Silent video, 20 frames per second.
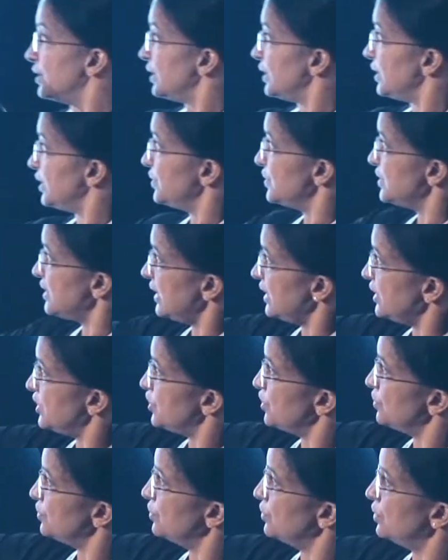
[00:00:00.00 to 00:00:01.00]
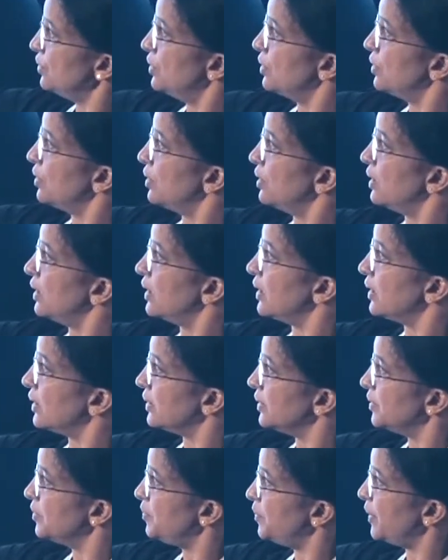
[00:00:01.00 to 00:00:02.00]
You see two
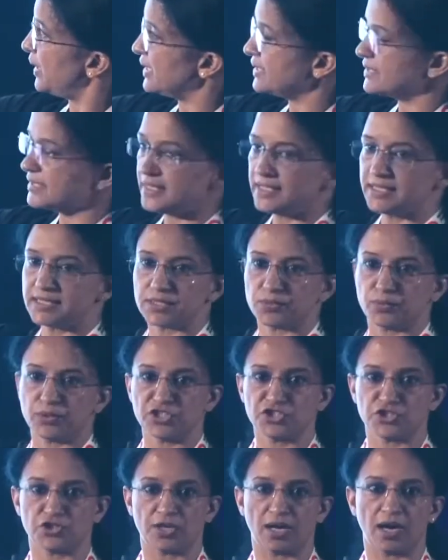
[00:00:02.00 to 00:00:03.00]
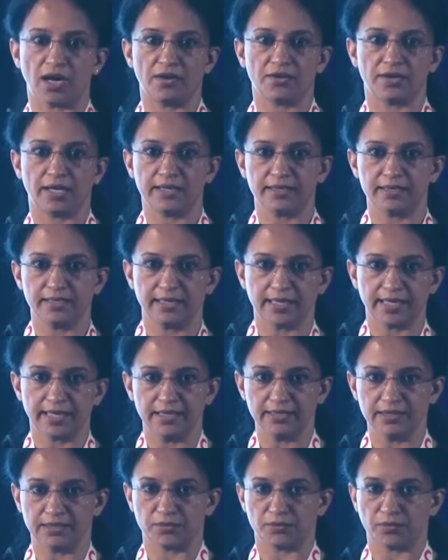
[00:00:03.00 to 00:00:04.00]
places which are
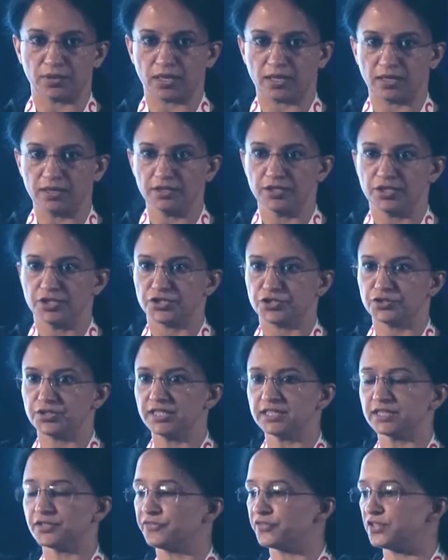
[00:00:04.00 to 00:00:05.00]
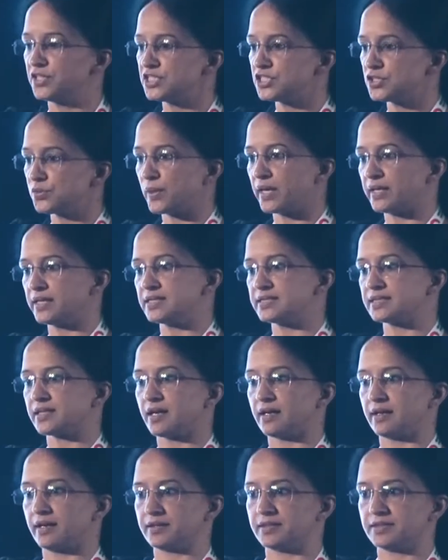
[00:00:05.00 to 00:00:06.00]
underlined, the var. Do you think the first one is
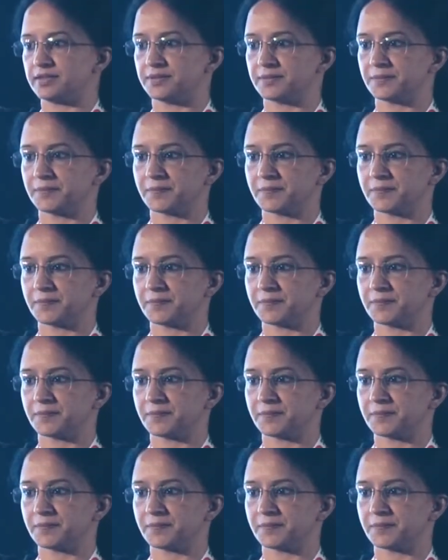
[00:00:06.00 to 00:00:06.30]
correct?